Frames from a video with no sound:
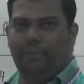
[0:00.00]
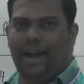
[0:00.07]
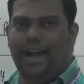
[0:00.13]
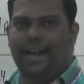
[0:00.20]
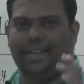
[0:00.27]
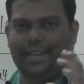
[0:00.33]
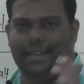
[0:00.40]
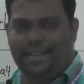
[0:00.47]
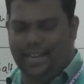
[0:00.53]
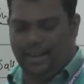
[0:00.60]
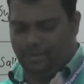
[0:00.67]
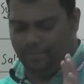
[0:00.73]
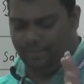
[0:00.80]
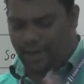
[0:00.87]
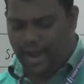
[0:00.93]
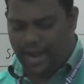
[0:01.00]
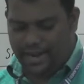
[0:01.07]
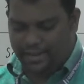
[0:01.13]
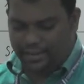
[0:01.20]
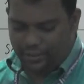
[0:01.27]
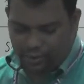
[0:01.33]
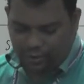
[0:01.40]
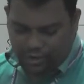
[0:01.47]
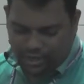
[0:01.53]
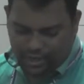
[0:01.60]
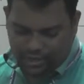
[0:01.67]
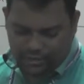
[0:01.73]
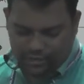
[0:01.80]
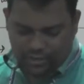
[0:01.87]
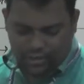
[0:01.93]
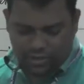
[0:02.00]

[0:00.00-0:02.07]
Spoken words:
part, cation part. Okay,